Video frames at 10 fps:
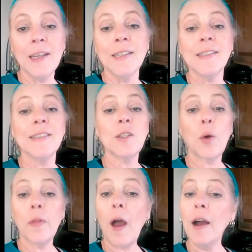
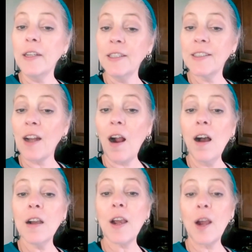So the onions are
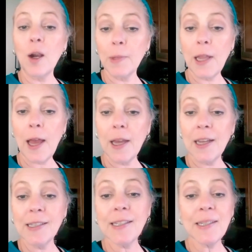all
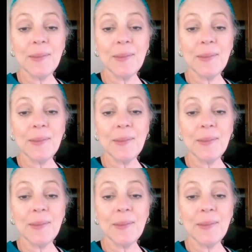caramelized,